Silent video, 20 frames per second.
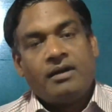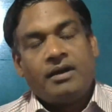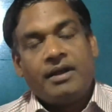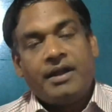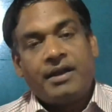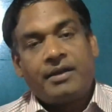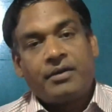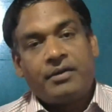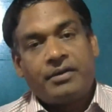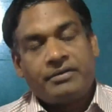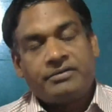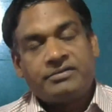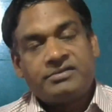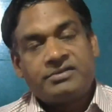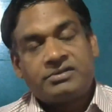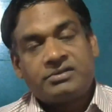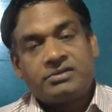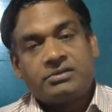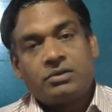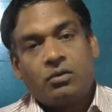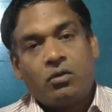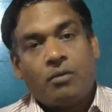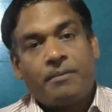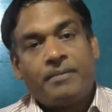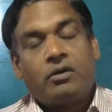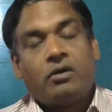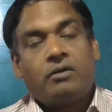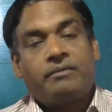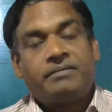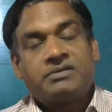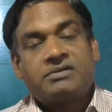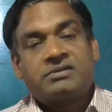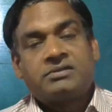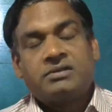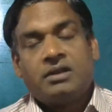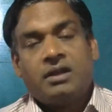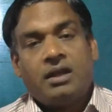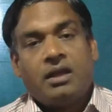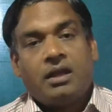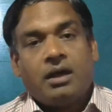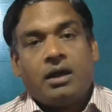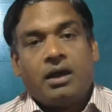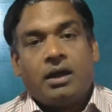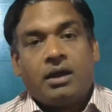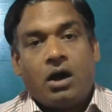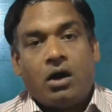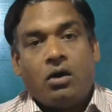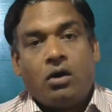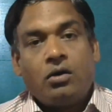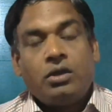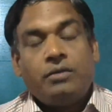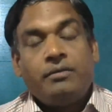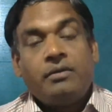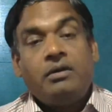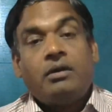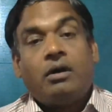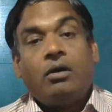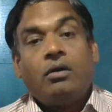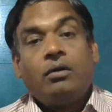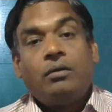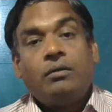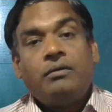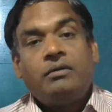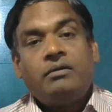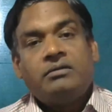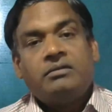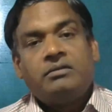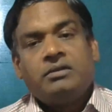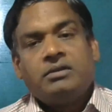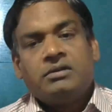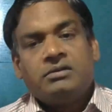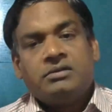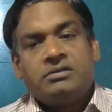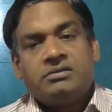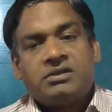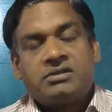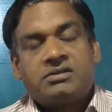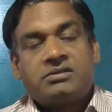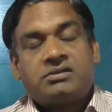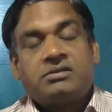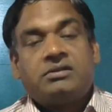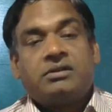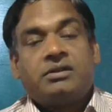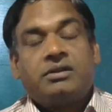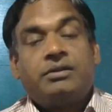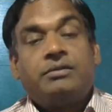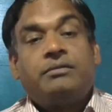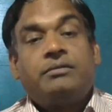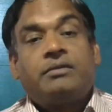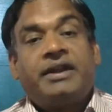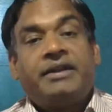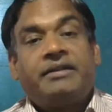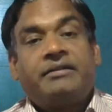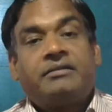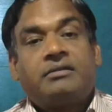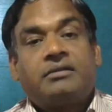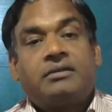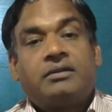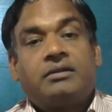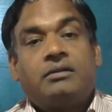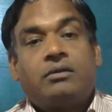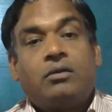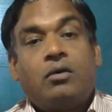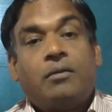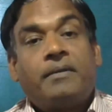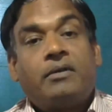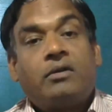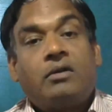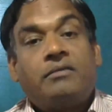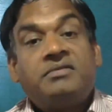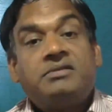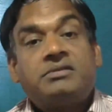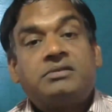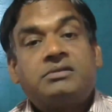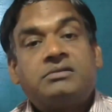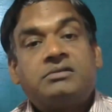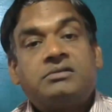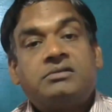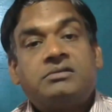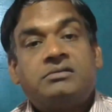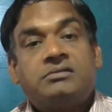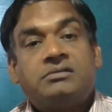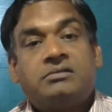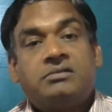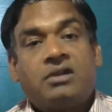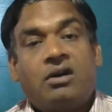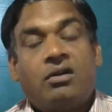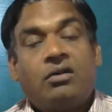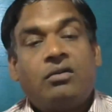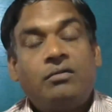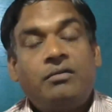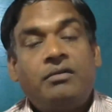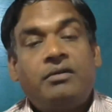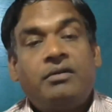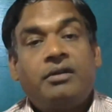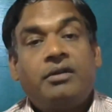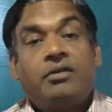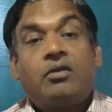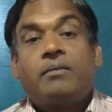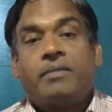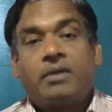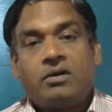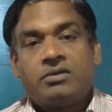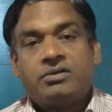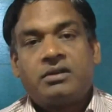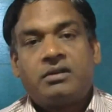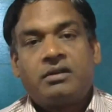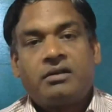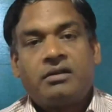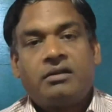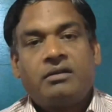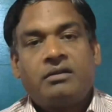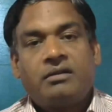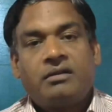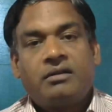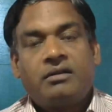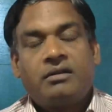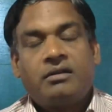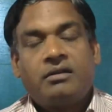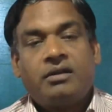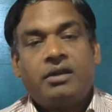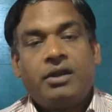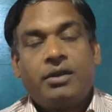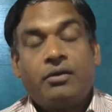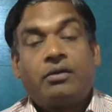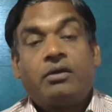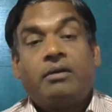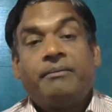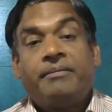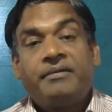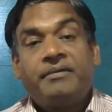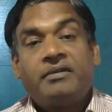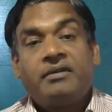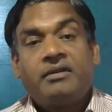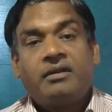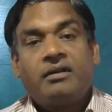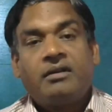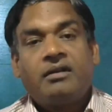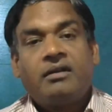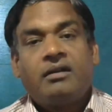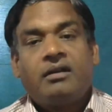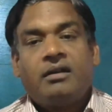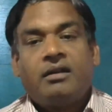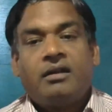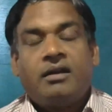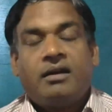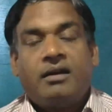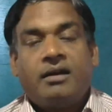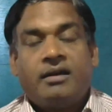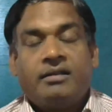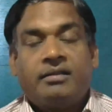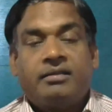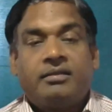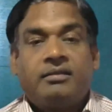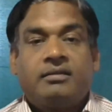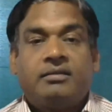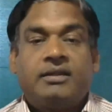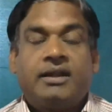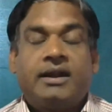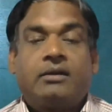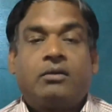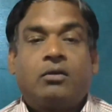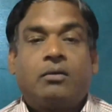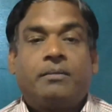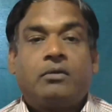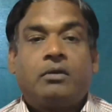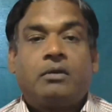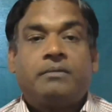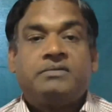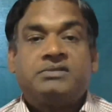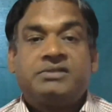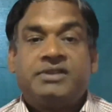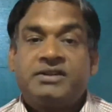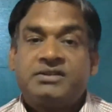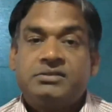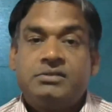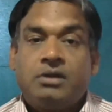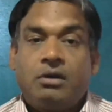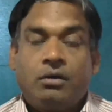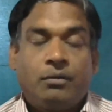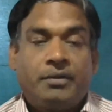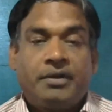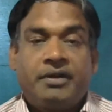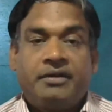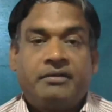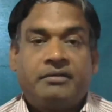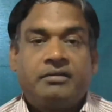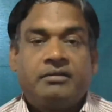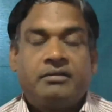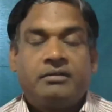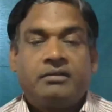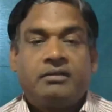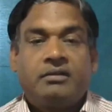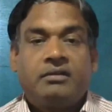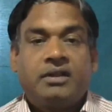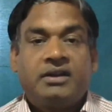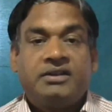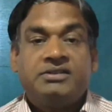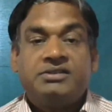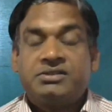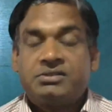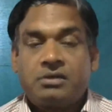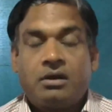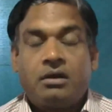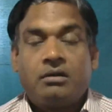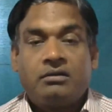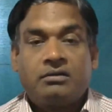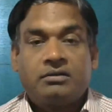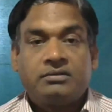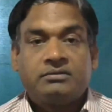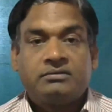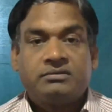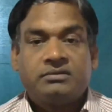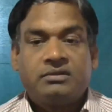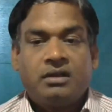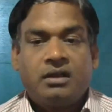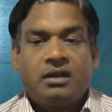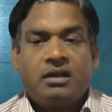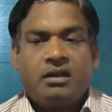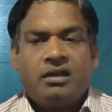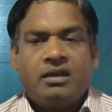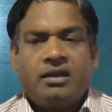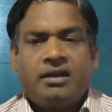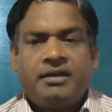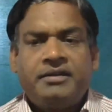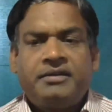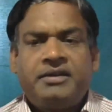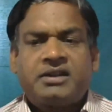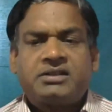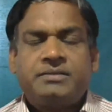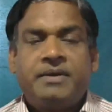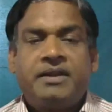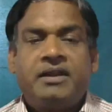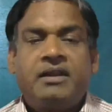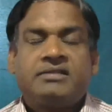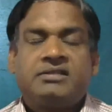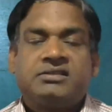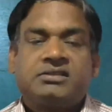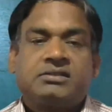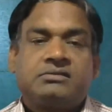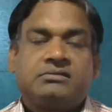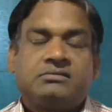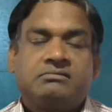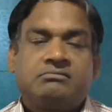introduce Open Office. And how you will download? Just you write Open Office, download in your browser, in your computer, and that Open Office gets downloaded. That is installed, and it takes very less